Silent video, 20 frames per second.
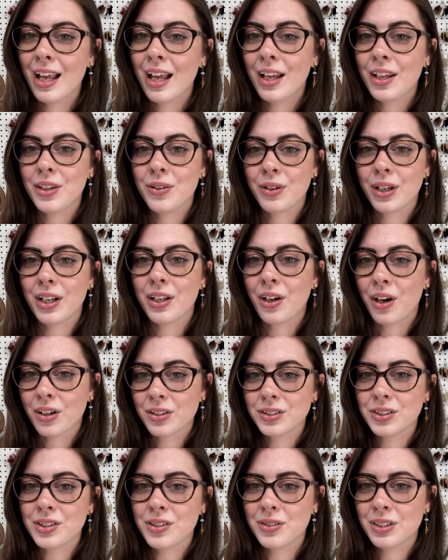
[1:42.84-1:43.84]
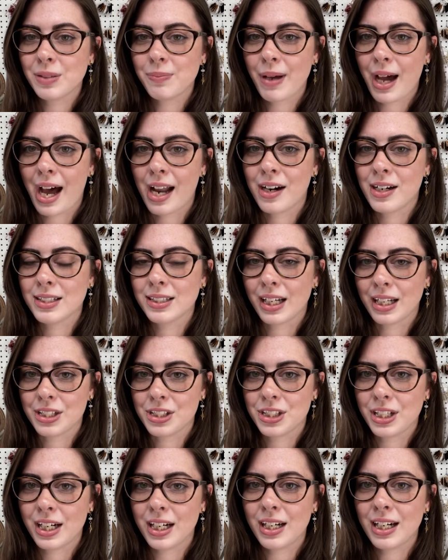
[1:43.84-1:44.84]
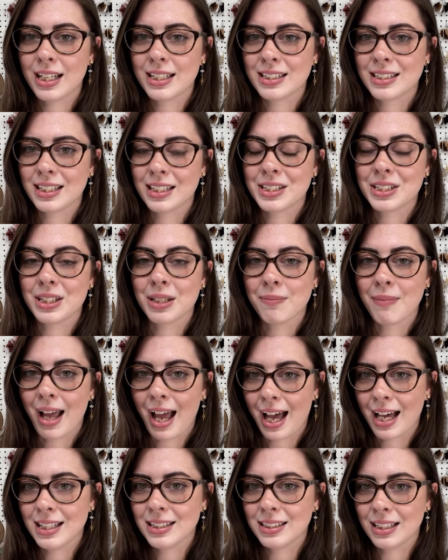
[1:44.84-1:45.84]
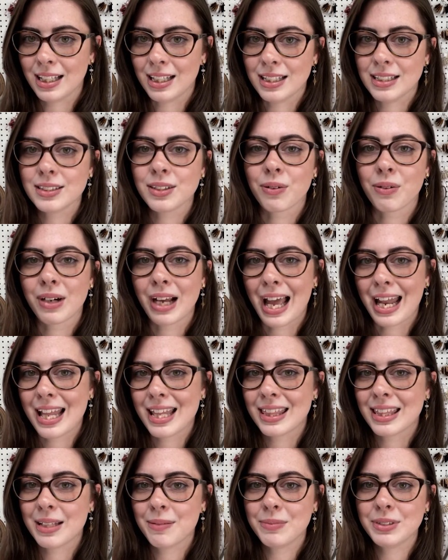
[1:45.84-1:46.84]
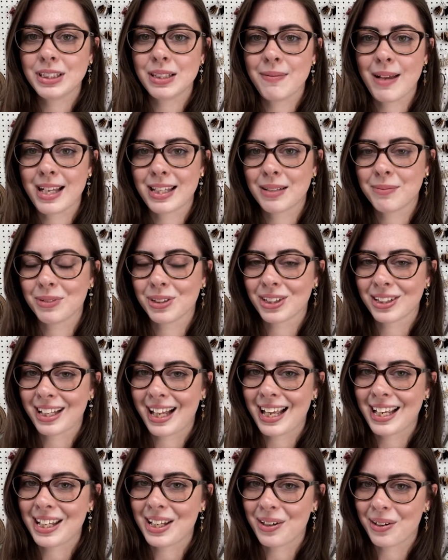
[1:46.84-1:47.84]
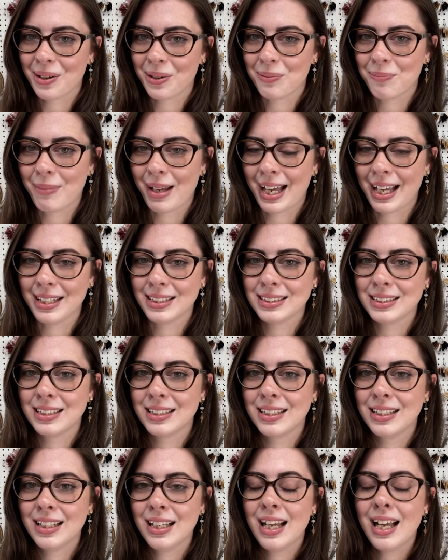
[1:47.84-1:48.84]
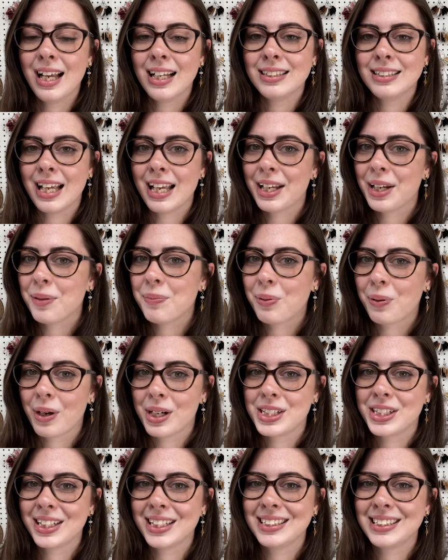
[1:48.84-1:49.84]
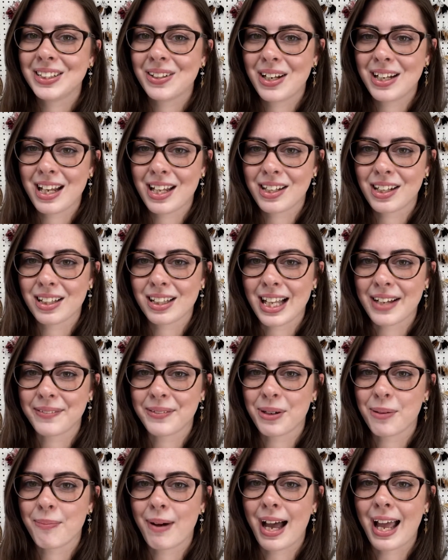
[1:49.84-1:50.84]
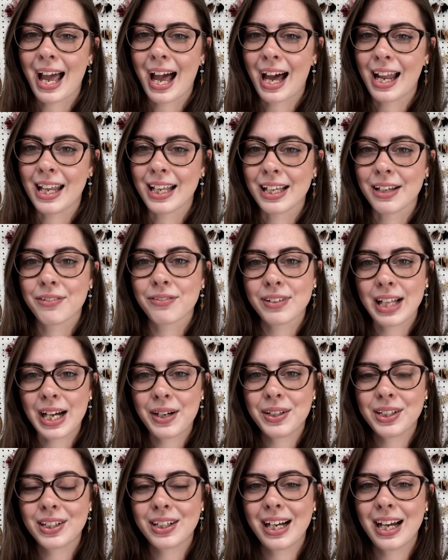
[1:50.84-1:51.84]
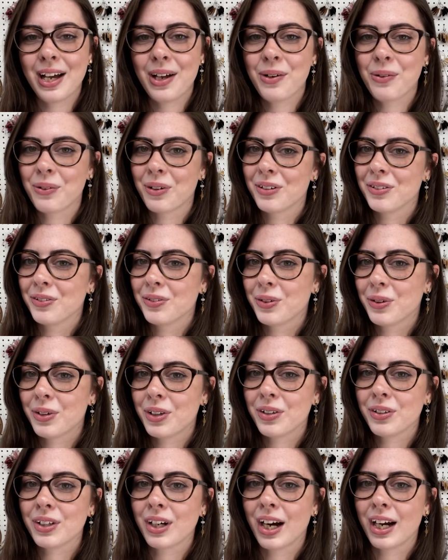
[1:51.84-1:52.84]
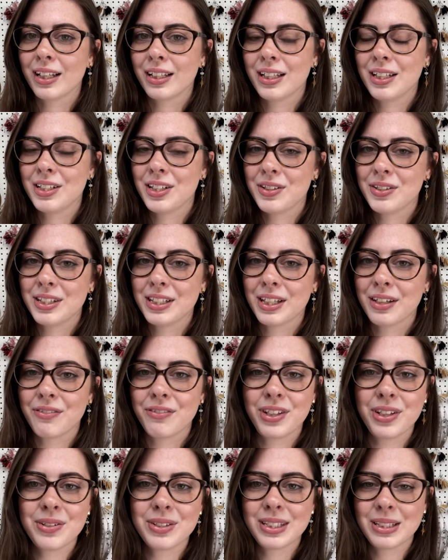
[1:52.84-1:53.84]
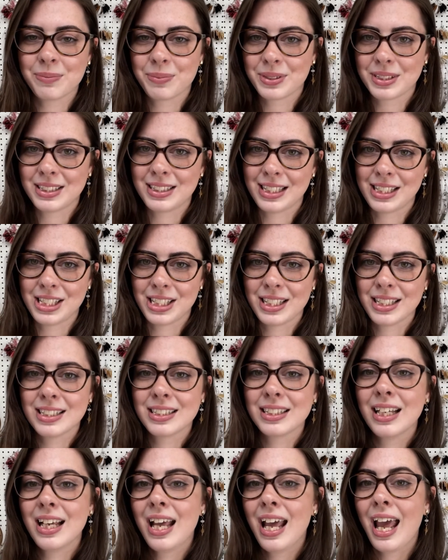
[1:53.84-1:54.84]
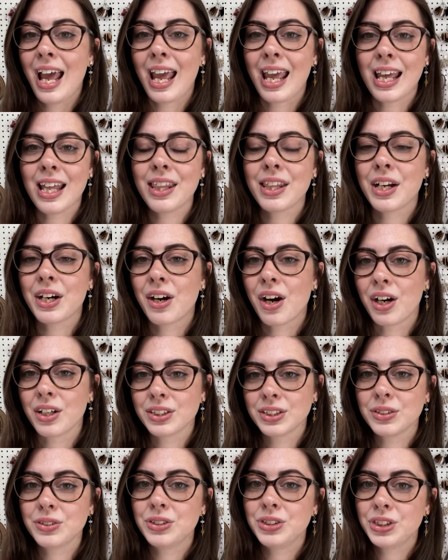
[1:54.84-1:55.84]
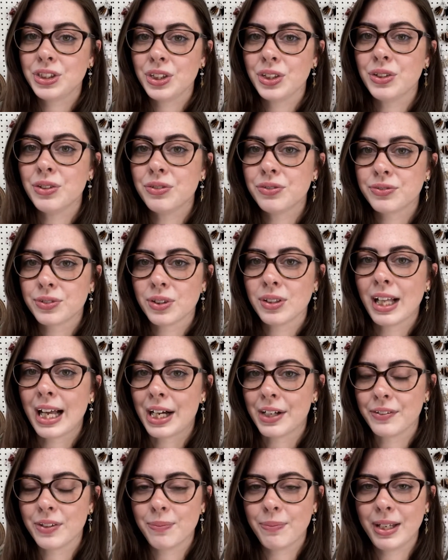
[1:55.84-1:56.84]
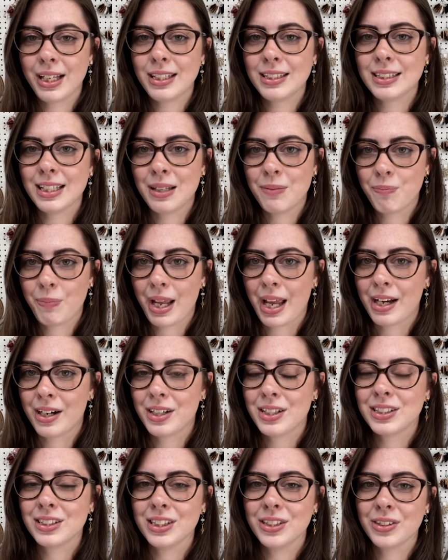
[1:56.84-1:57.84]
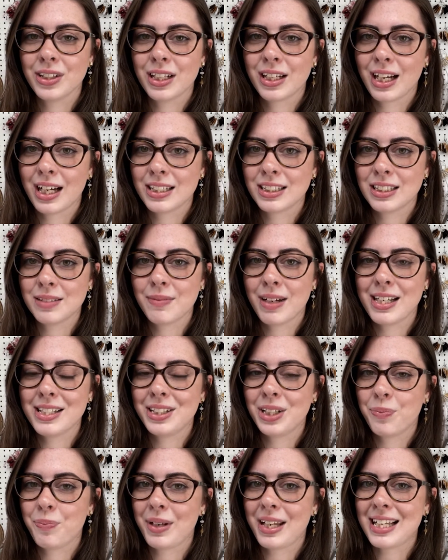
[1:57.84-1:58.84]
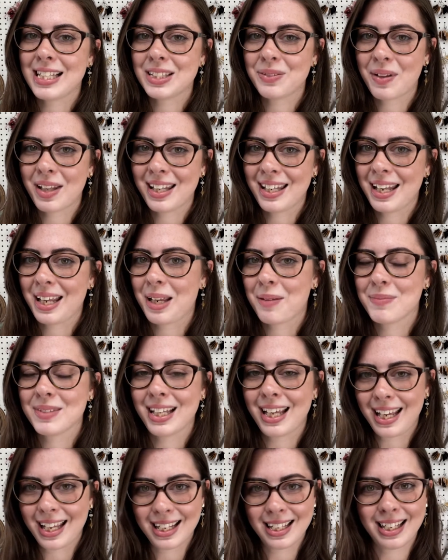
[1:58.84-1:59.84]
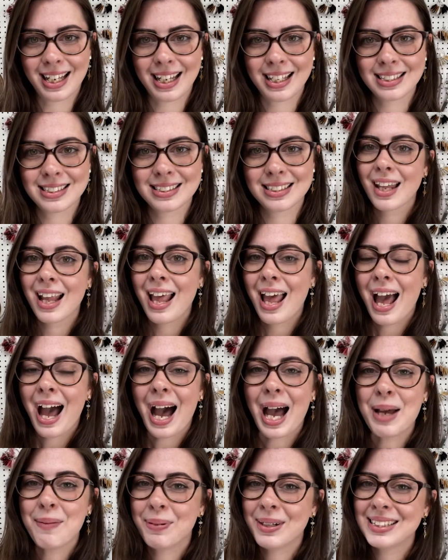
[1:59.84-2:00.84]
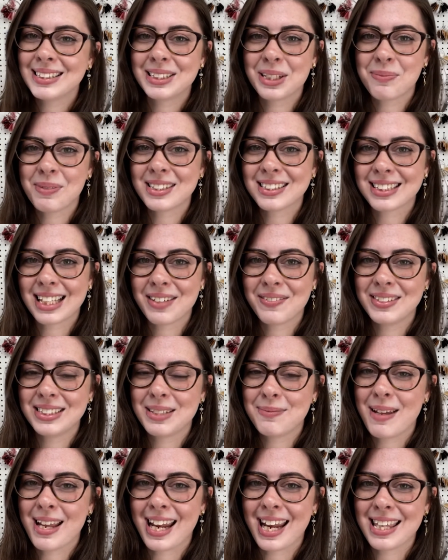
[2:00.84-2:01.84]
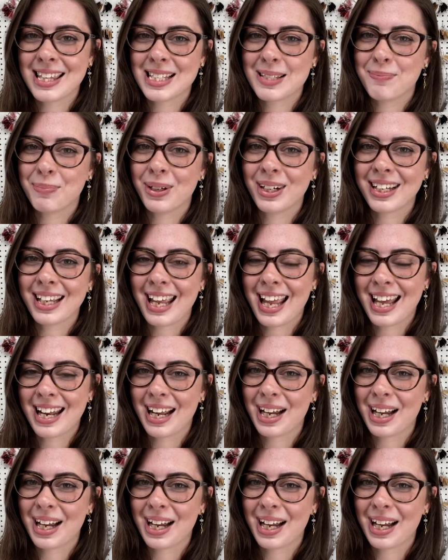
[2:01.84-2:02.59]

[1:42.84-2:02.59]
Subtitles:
You can also use the patterns I share and stitch them as is or edit them to make them look like your own pet. Take your portrait to another level by adding a flower crown or a floral garland using a few simple stitches. And there are also 2 full alphabets and banners so you can customize your piece with names and dates. I put so much love into making this book and I